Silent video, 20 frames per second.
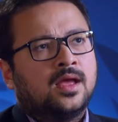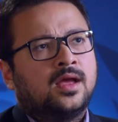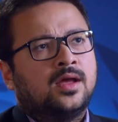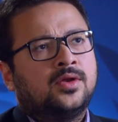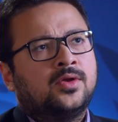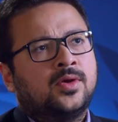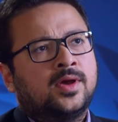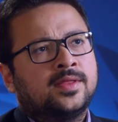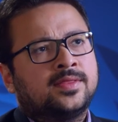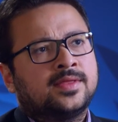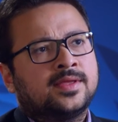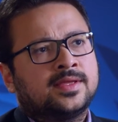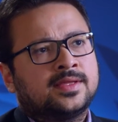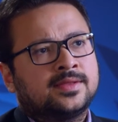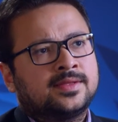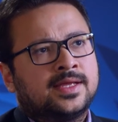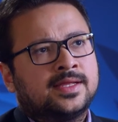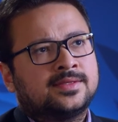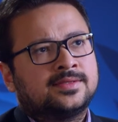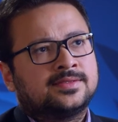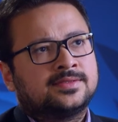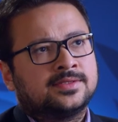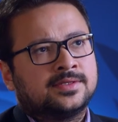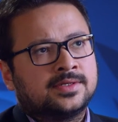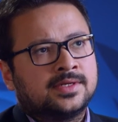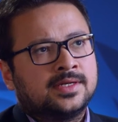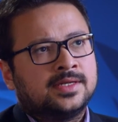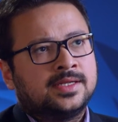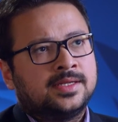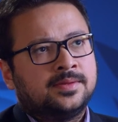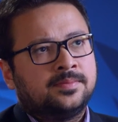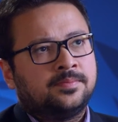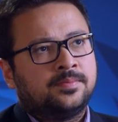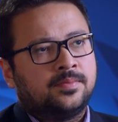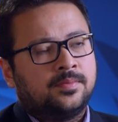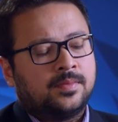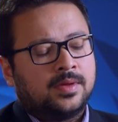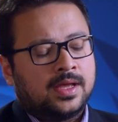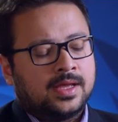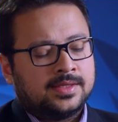No, I think that's certainly,
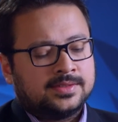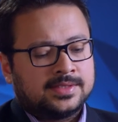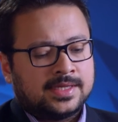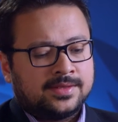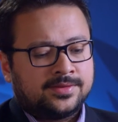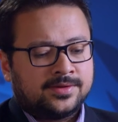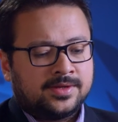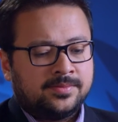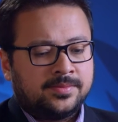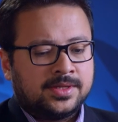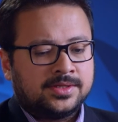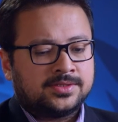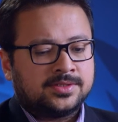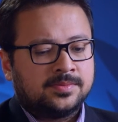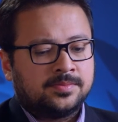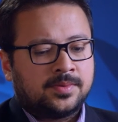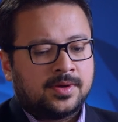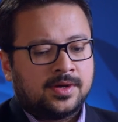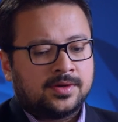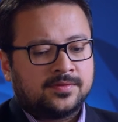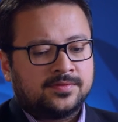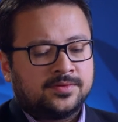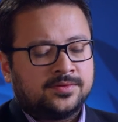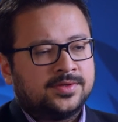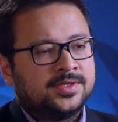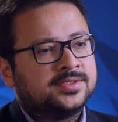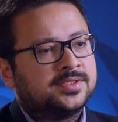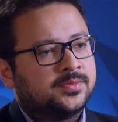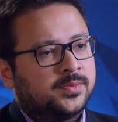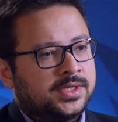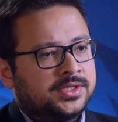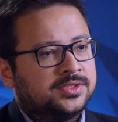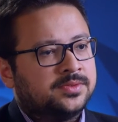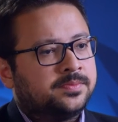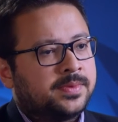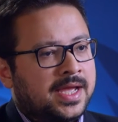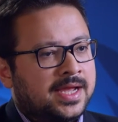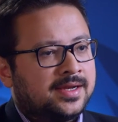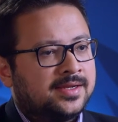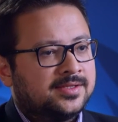as Anthony mentioned, part of the reason why
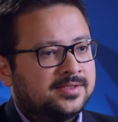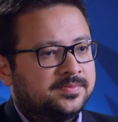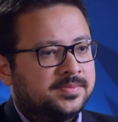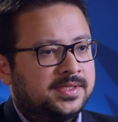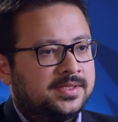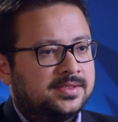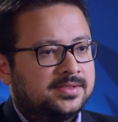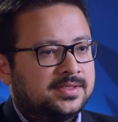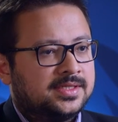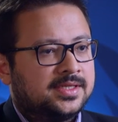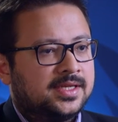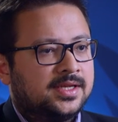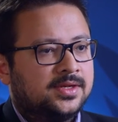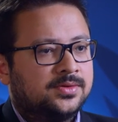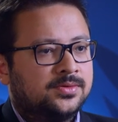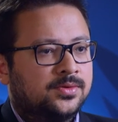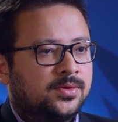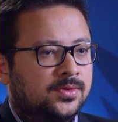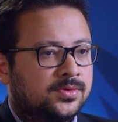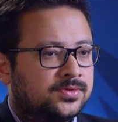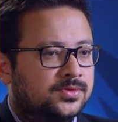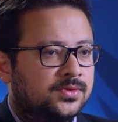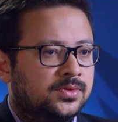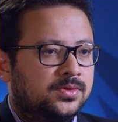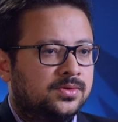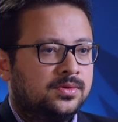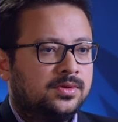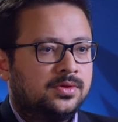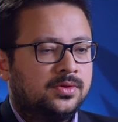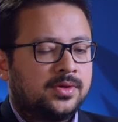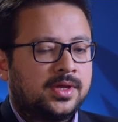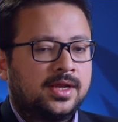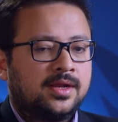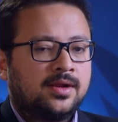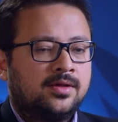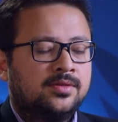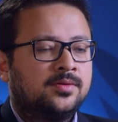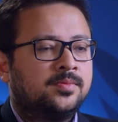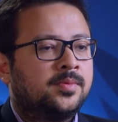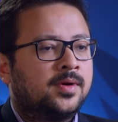Japan has been seeking to also lo- look at
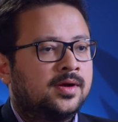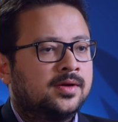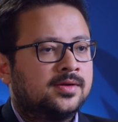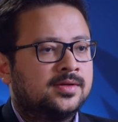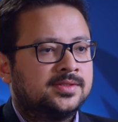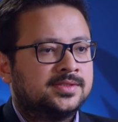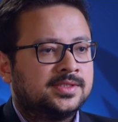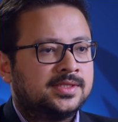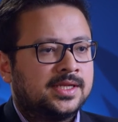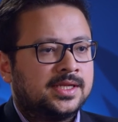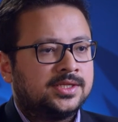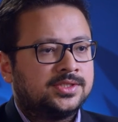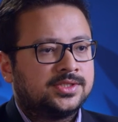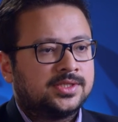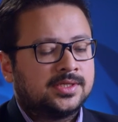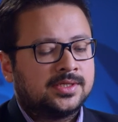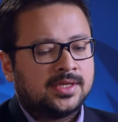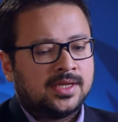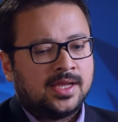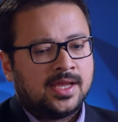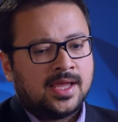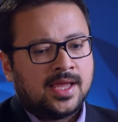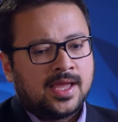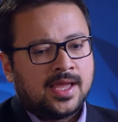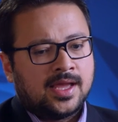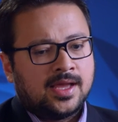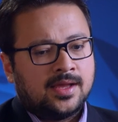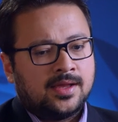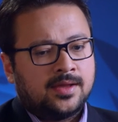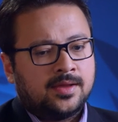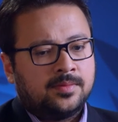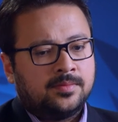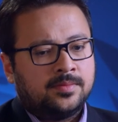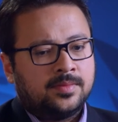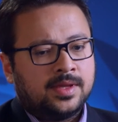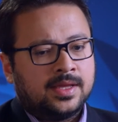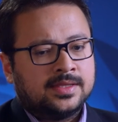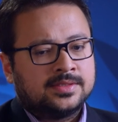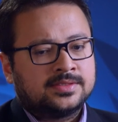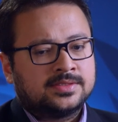other partners in Asia. Um,
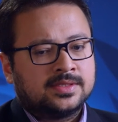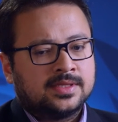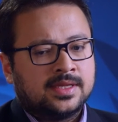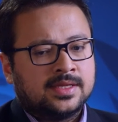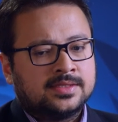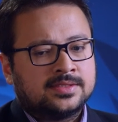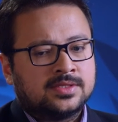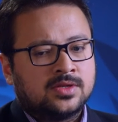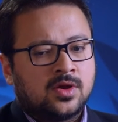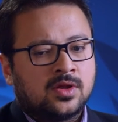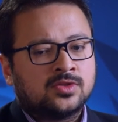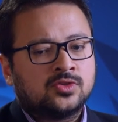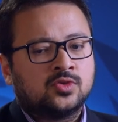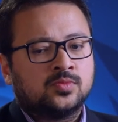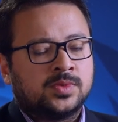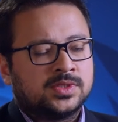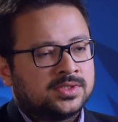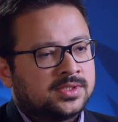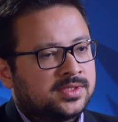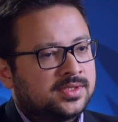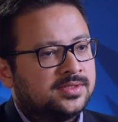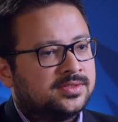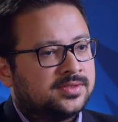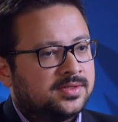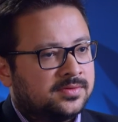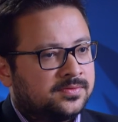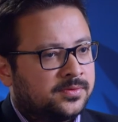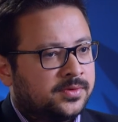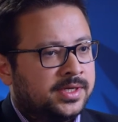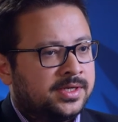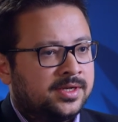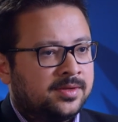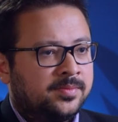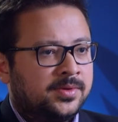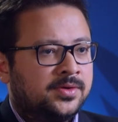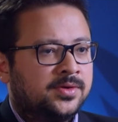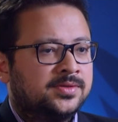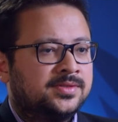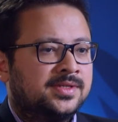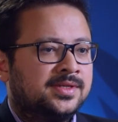it's, it's not so much a concern for India
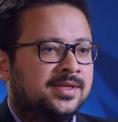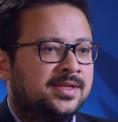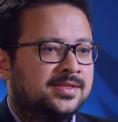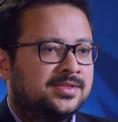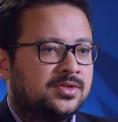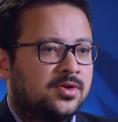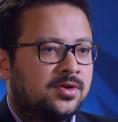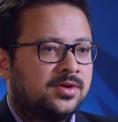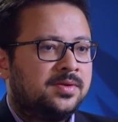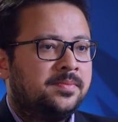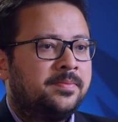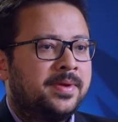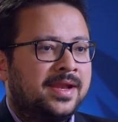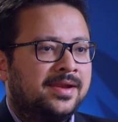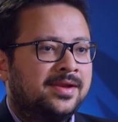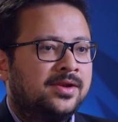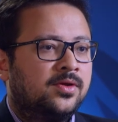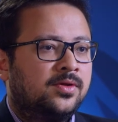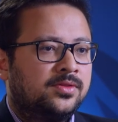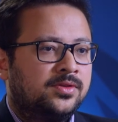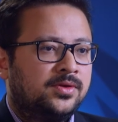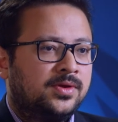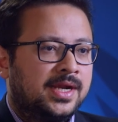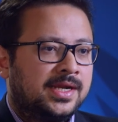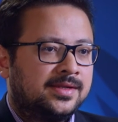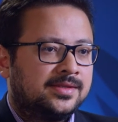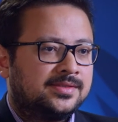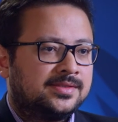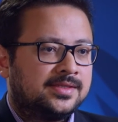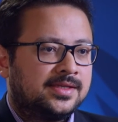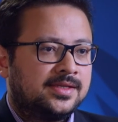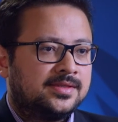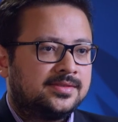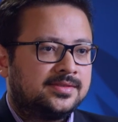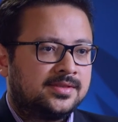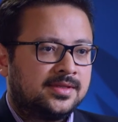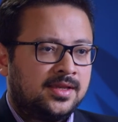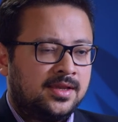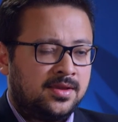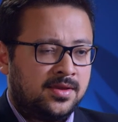because India has not depended on the United
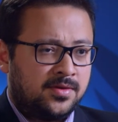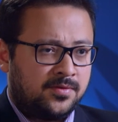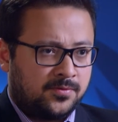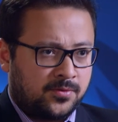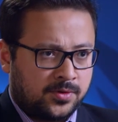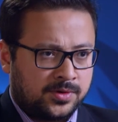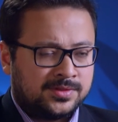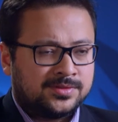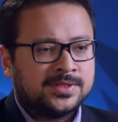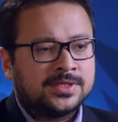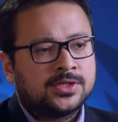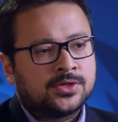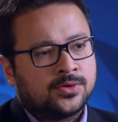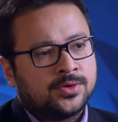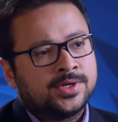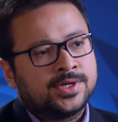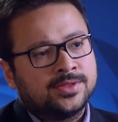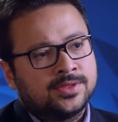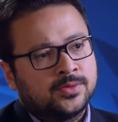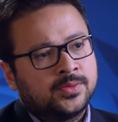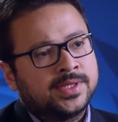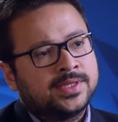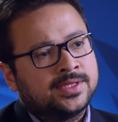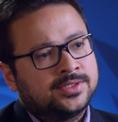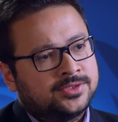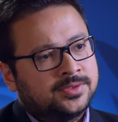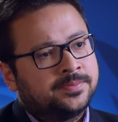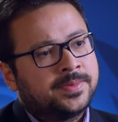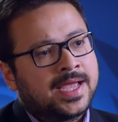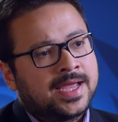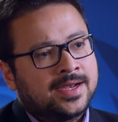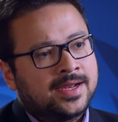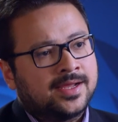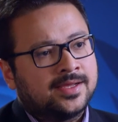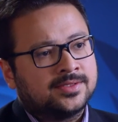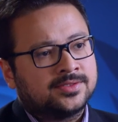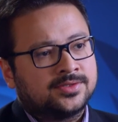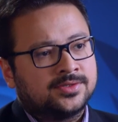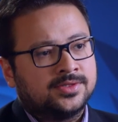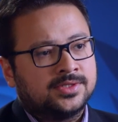States for its security in the way that Japan
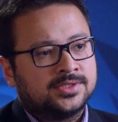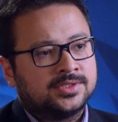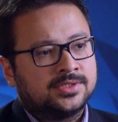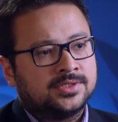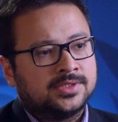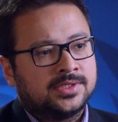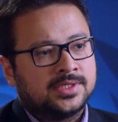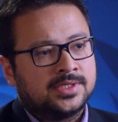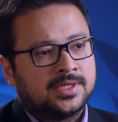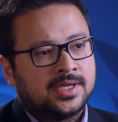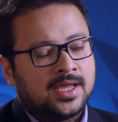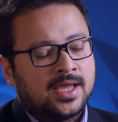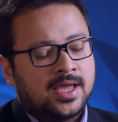has traditionally.